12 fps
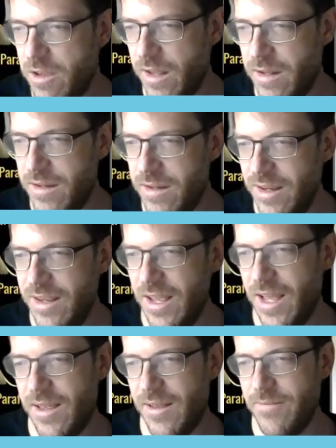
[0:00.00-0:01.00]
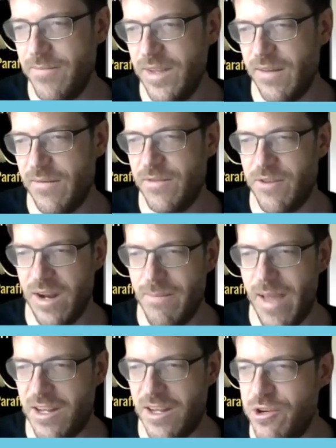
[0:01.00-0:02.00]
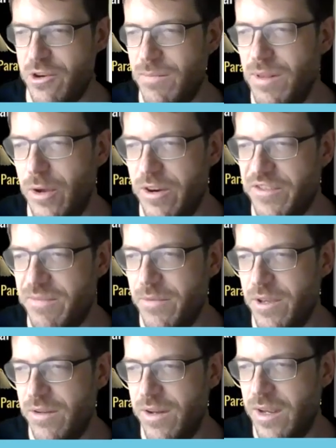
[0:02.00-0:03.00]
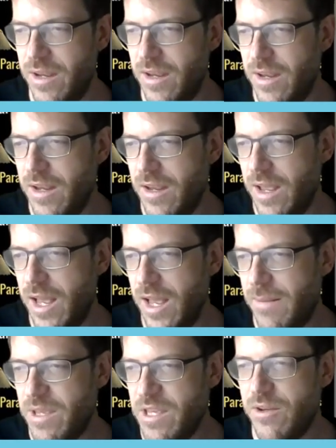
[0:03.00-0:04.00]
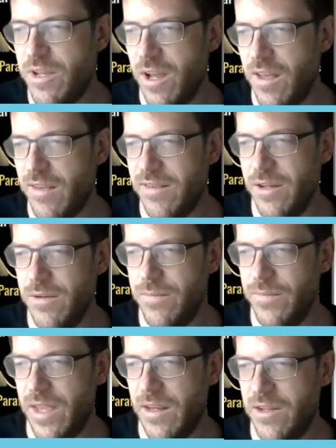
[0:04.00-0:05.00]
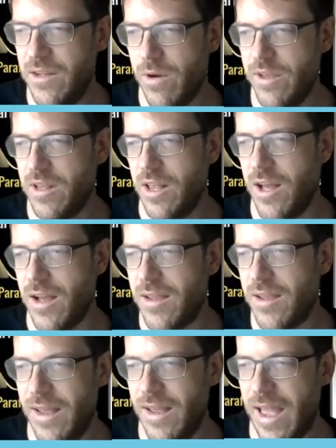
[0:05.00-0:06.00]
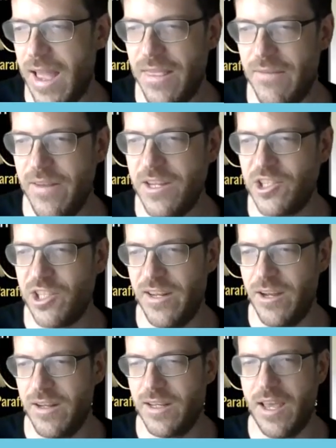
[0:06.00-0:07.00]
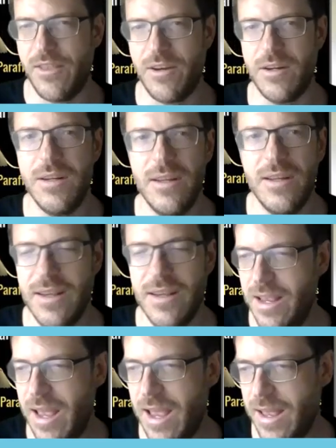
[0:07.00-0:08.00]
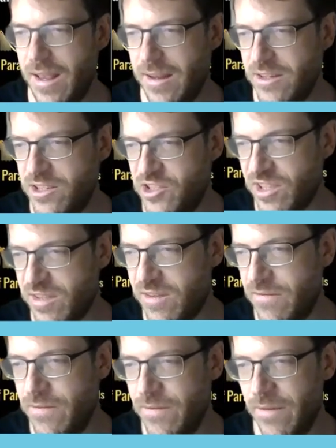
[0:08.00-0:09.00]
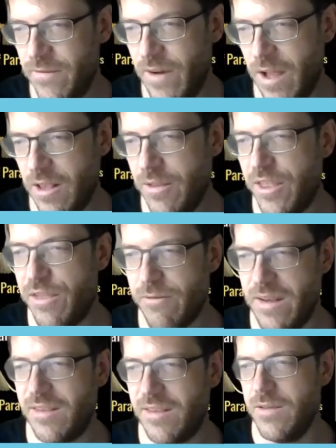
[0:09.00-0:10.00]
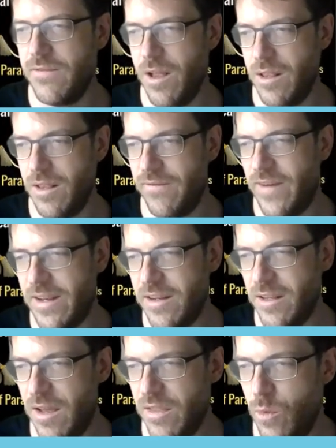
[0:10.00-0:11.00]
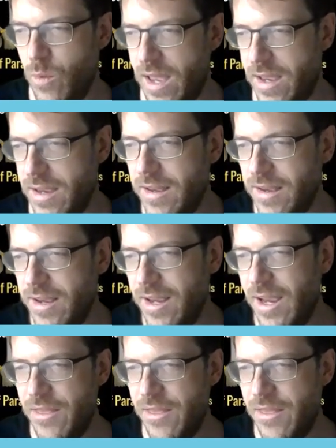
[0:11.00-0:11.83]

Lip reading: You can kind of try to manage your employer's mood, but you can also ignore the clock and the finish line altogether and just follow the threads that you find along the way.